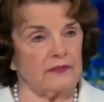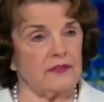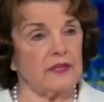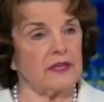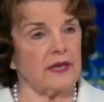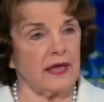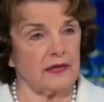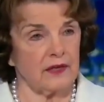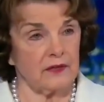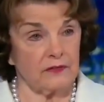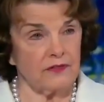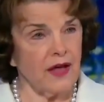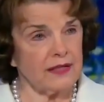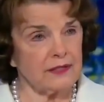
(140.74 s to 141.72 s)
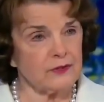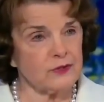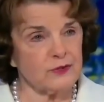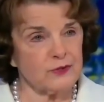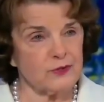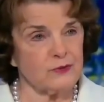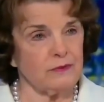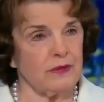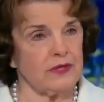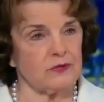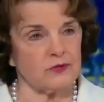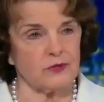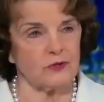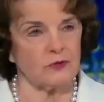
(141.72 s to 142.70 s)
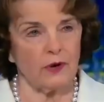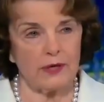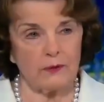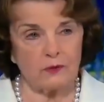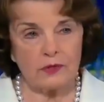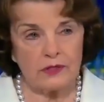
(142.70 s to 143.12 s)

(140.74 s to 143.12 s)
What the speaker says: I think Catholicism is a great